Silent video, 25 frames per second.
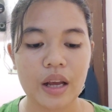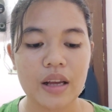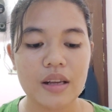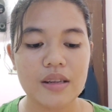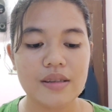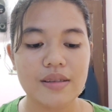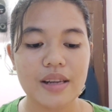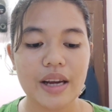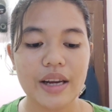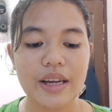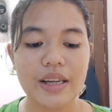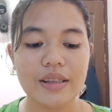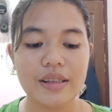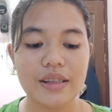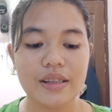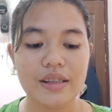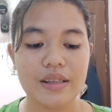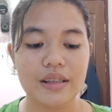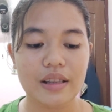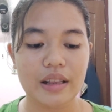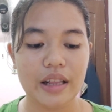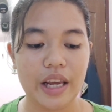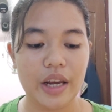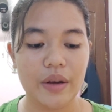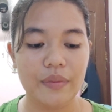Scientists
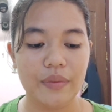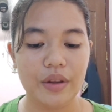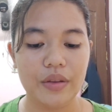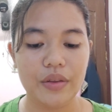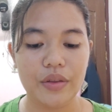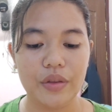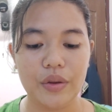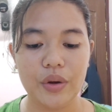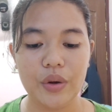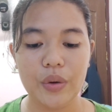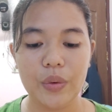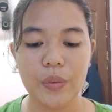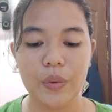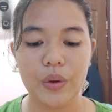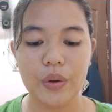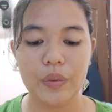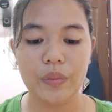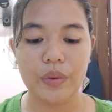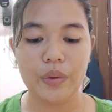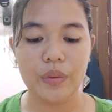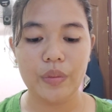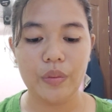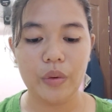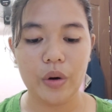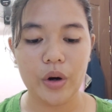claim that there will
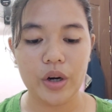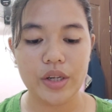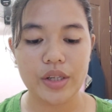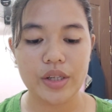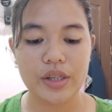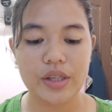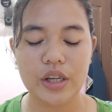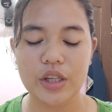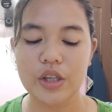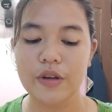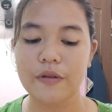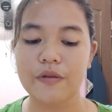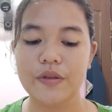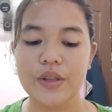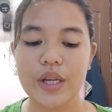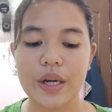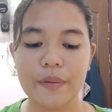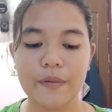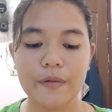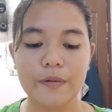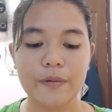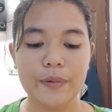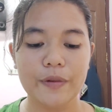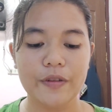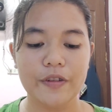be more such of
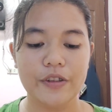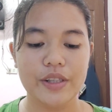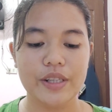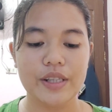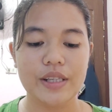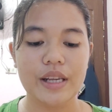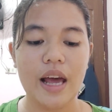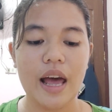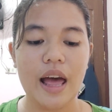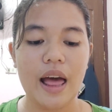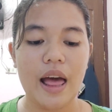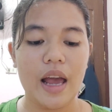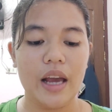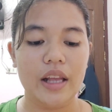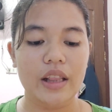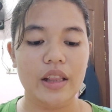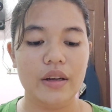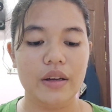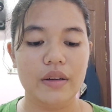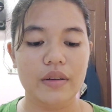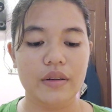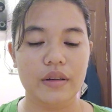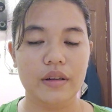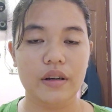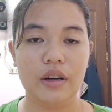typhoons in
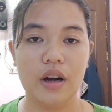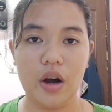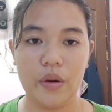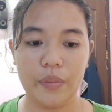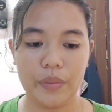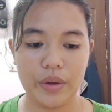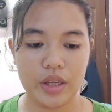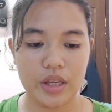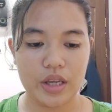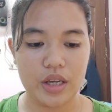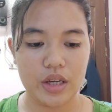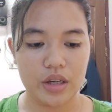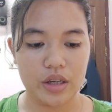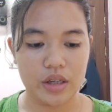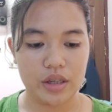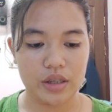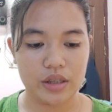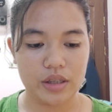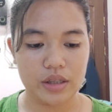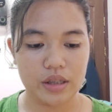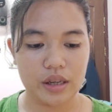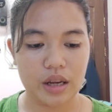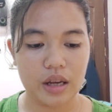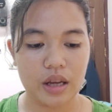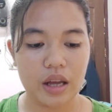the coming
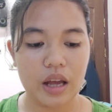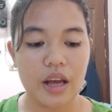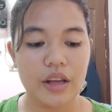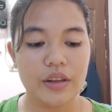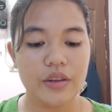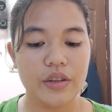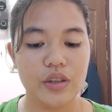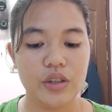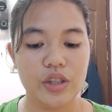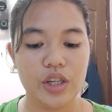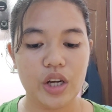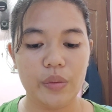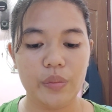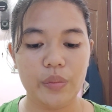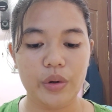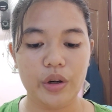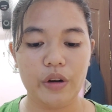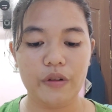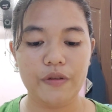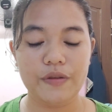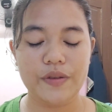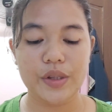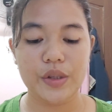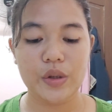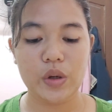years. The number
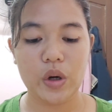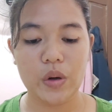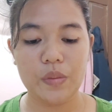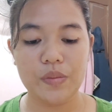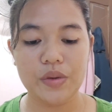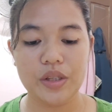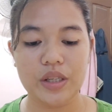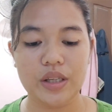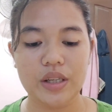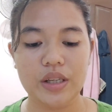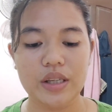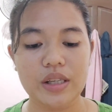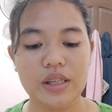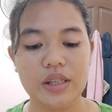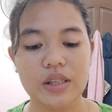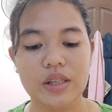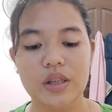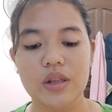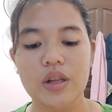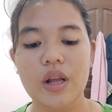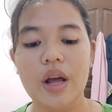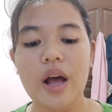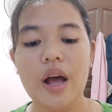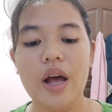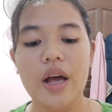of storms in
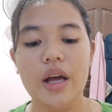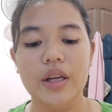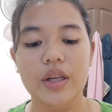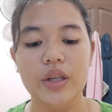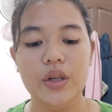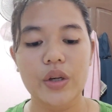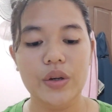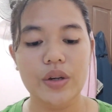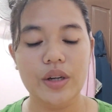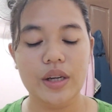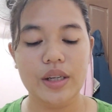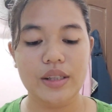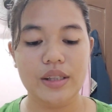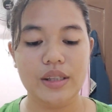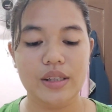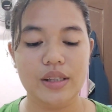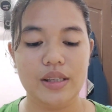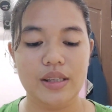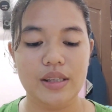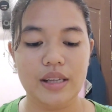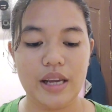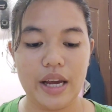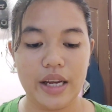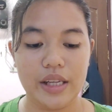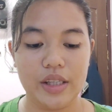eastern United
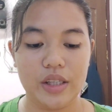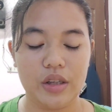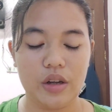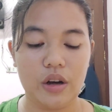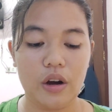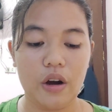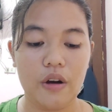States